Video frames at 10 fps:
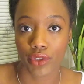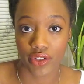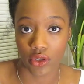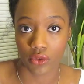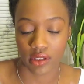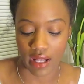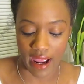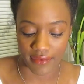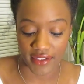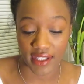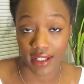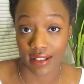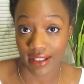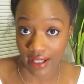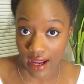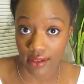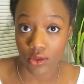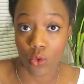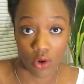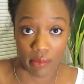results that I've seen
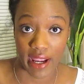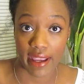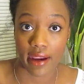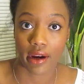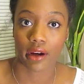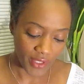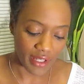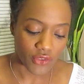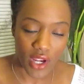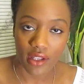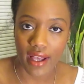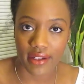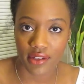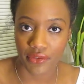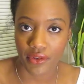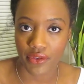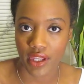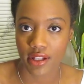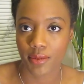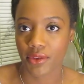yet on my hair. And I've tried a lot of different
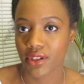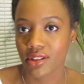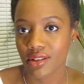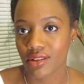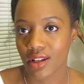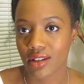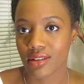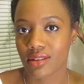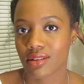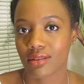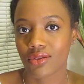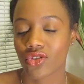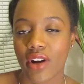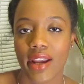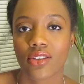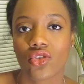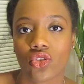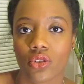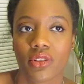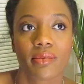things, but this is just tried and
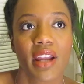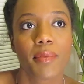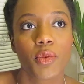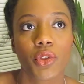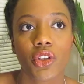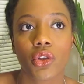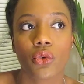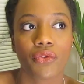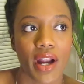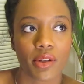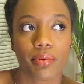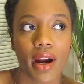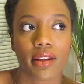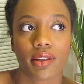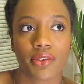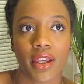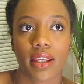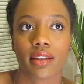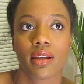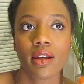true. Sometimes when you find a product
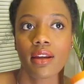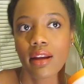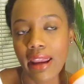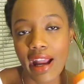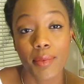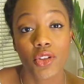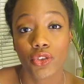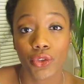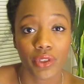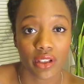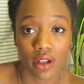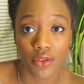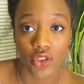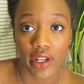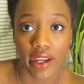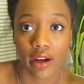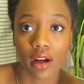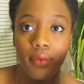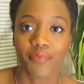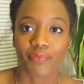that absolutely loves your
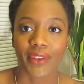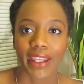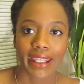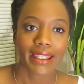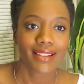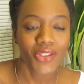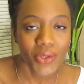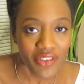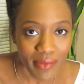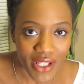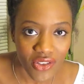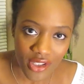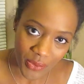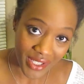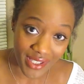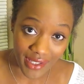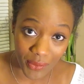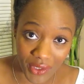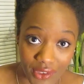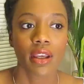hair, it sort of makes you just want to stick
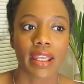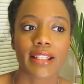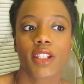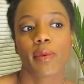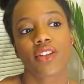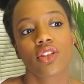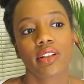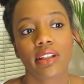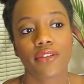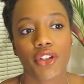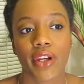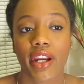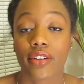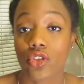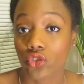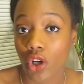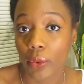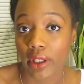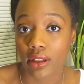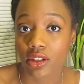with it, especially if your hair is
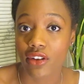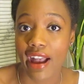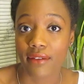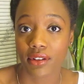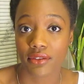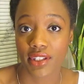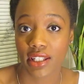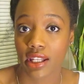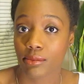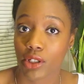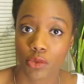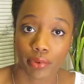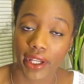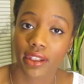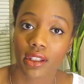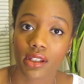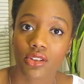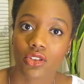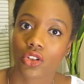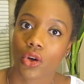growing, you haven't seen much
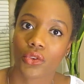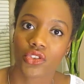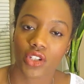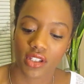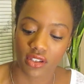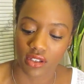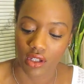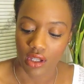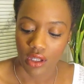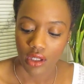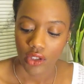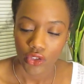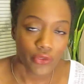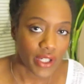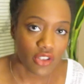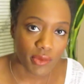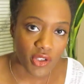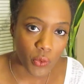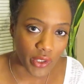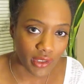breakage, it's just your
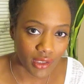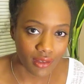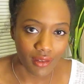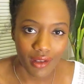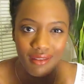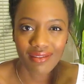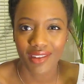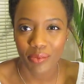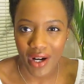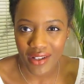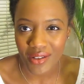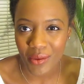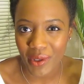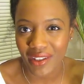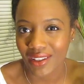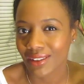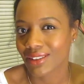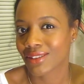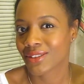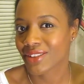regimen's working and the products are working
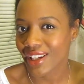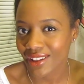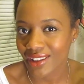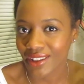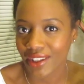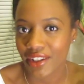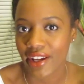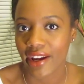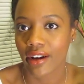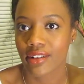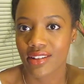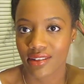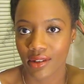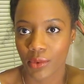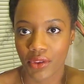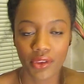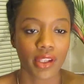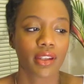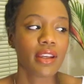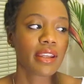and you're taking good care of your hair. Stick with
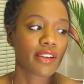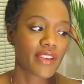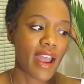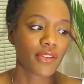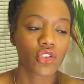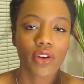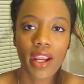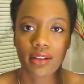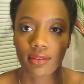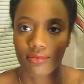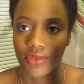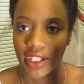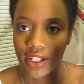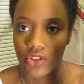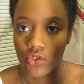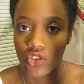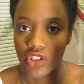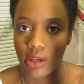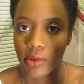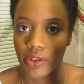it. If you haven't tried it, Cantu
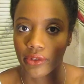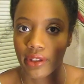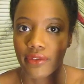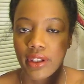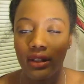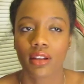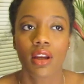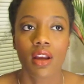Shea Butter leave-in.